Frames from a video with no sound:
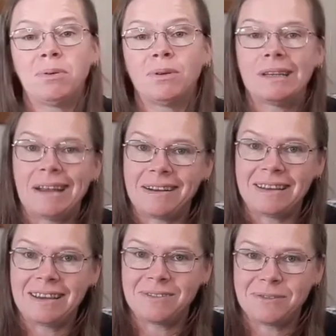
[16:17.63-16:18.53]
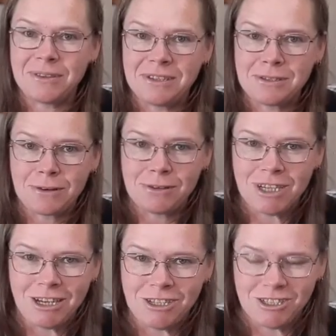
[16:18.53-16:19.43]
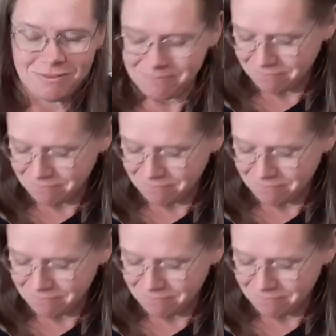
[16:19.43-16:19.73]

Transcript: pull it out again for this rotation.